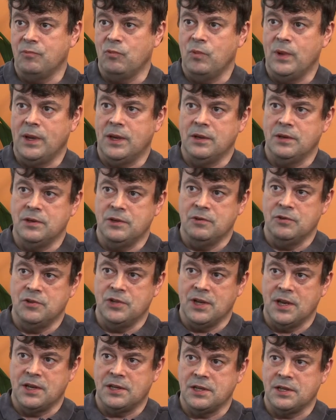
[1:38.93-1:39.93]
We can do
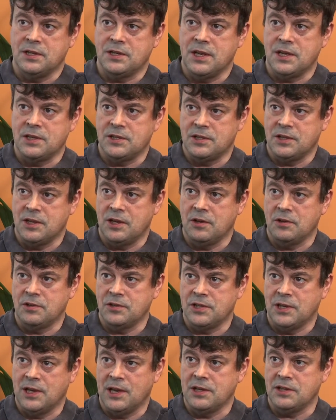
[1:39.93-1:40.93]
genetic testing on
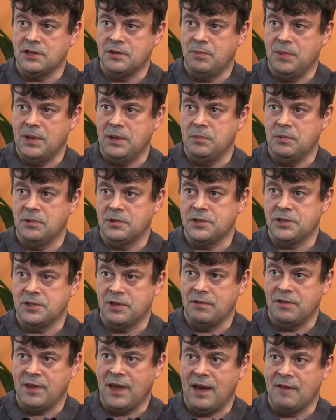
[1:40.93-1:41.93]
selected people to
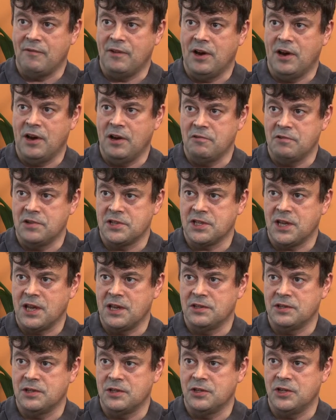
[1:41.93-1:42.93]
see if they have a high-risk
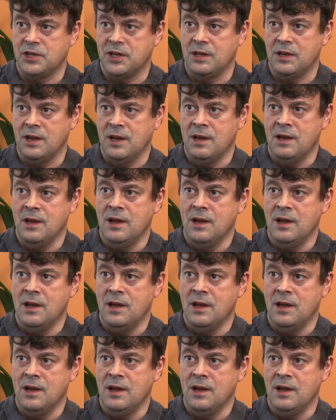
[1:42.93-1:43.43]
cancer gene,